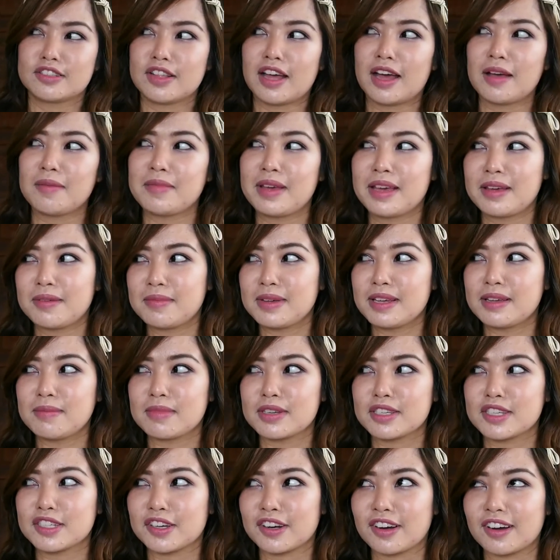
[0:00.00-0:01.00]
not make me
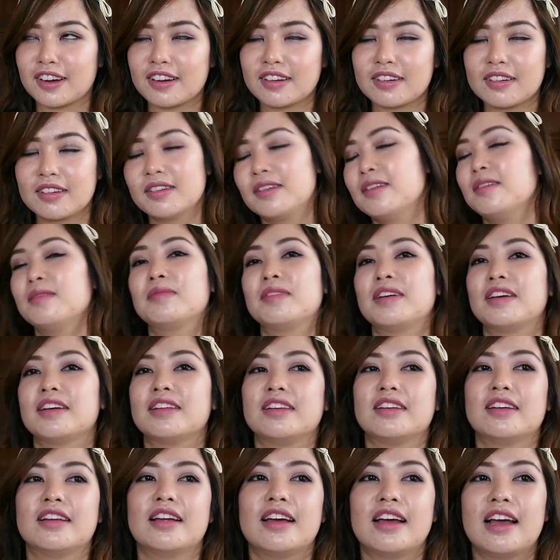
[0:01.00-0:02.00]
mature
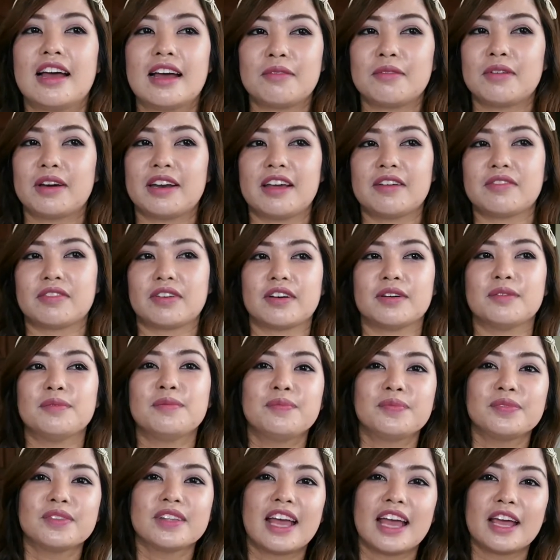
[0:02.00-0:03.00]
but whatever
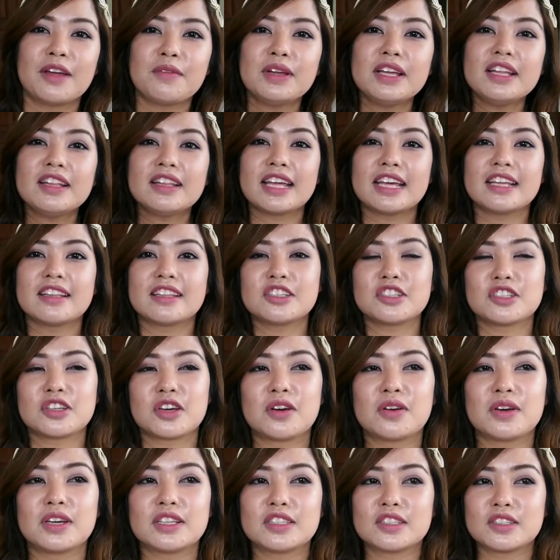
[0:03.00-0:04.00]
I really like the
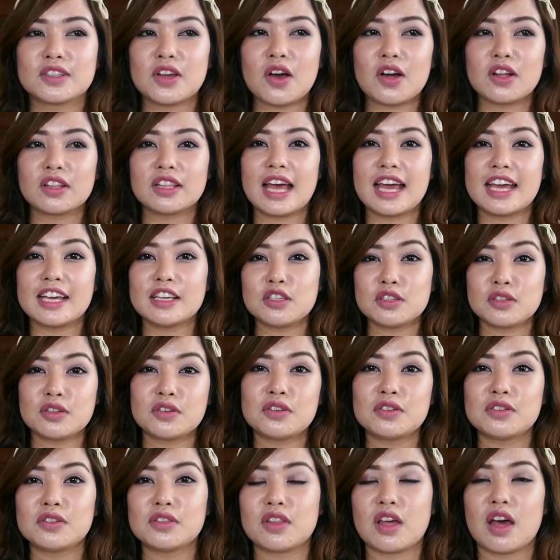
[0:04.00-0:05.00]
show. It's called High
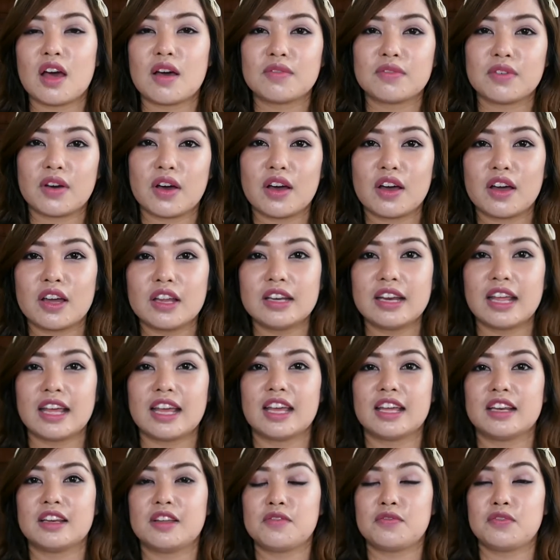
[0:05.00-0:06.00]
School Love On,
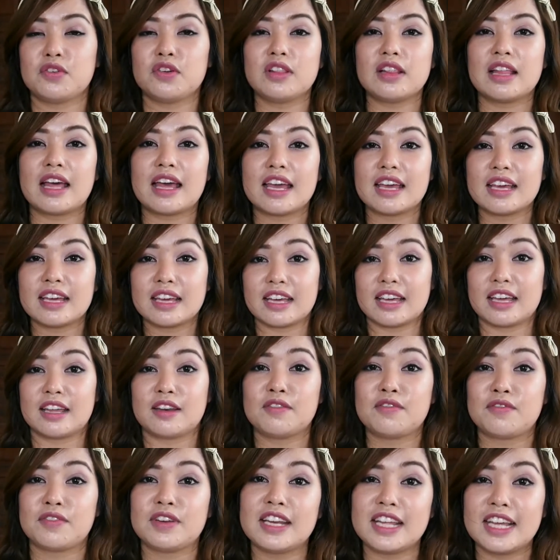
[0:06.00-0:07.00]
and if you like
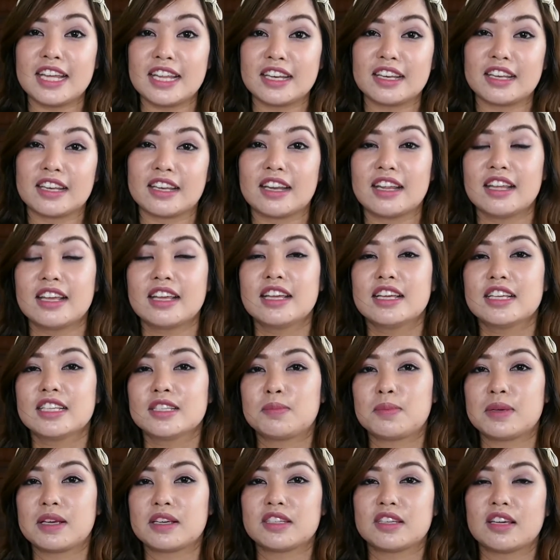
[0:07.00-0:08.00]
Infinite,
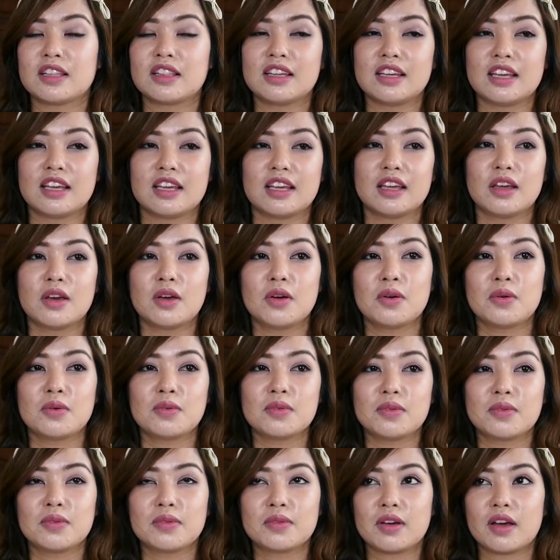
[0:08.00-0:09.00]
especially
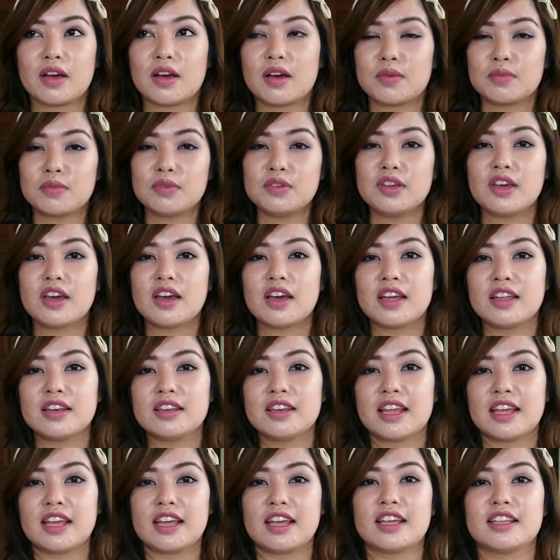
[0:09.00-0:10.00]
uh, Woohyun
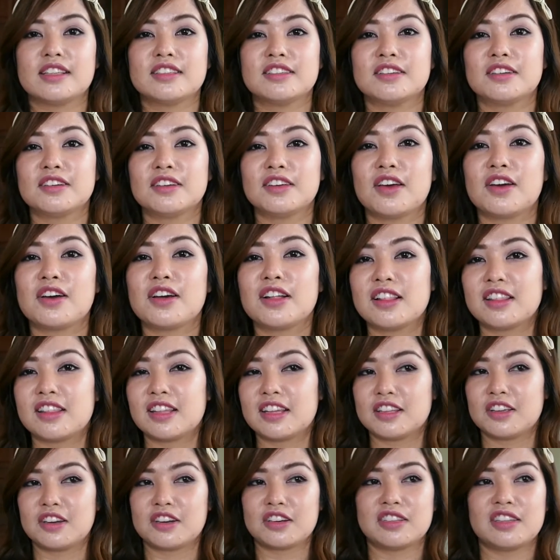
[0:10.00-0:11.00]
and Sungyeol,
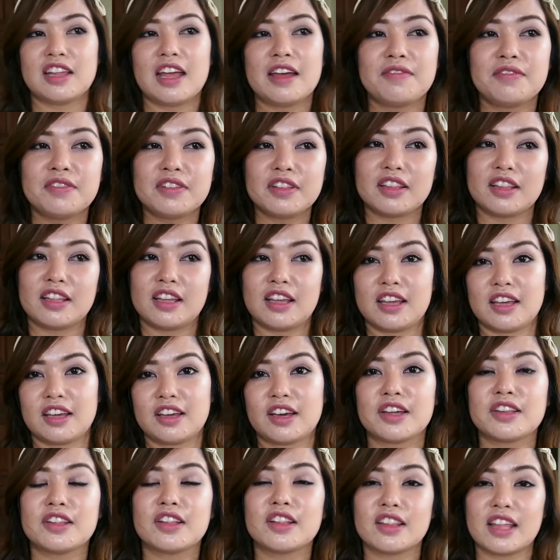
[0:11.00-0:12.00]
then you're definitely
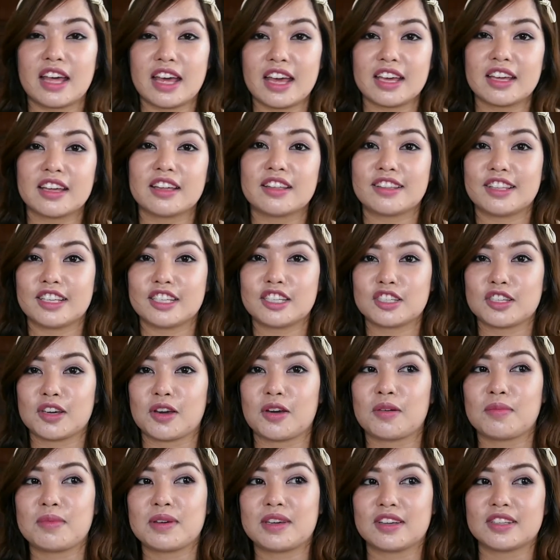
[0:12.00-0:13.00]
gonna like this
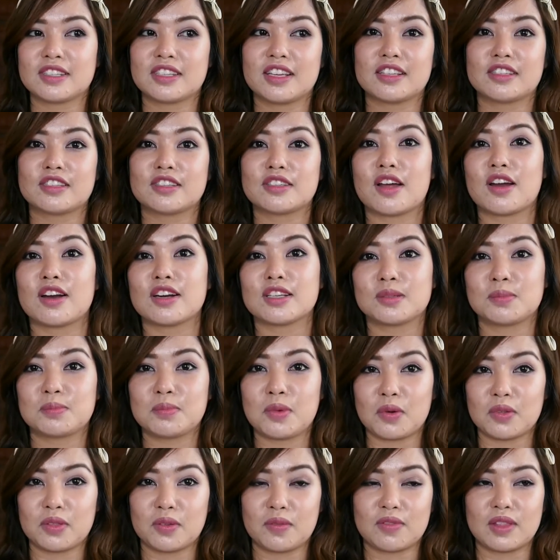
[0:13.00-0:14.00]
show because it stars
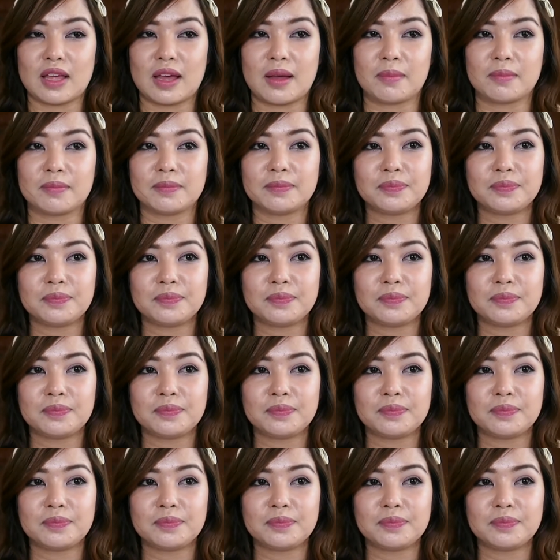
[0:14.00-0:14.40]
both of them.